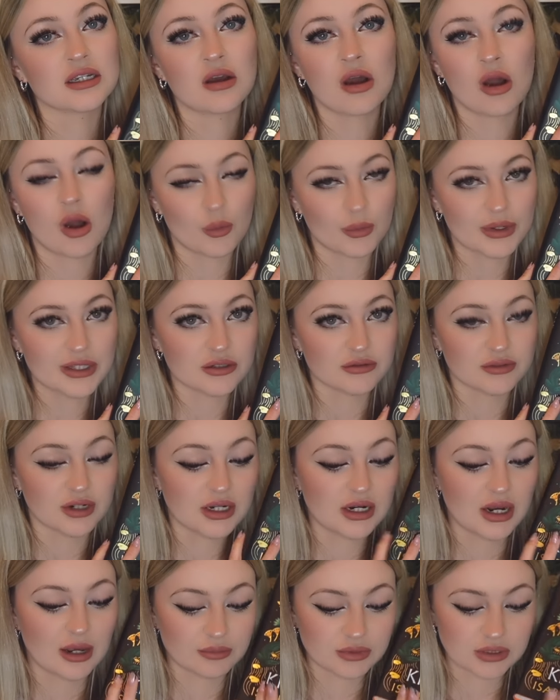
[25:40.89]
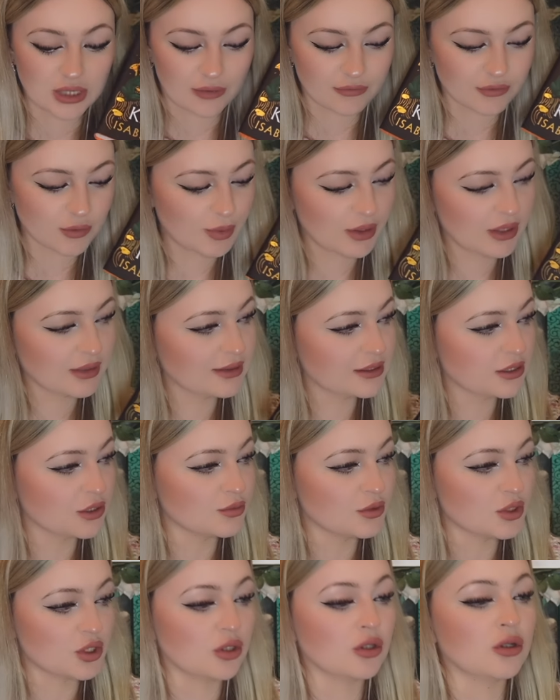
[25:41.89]
can't wait to read it. I'm definitely picking this
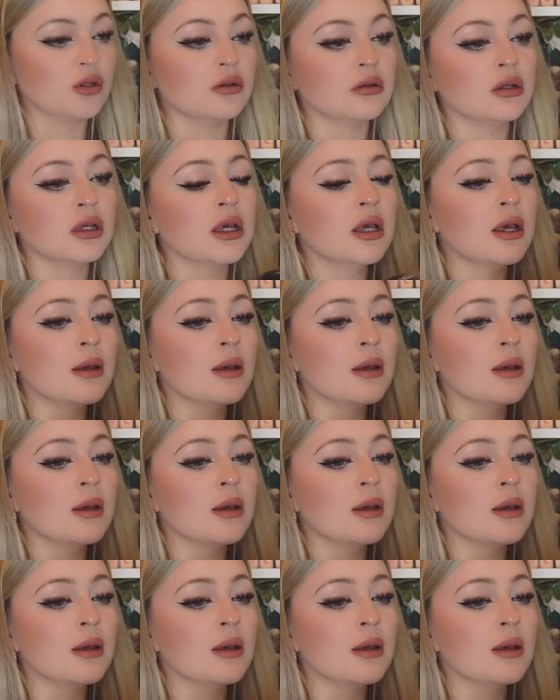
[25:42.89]
up soon.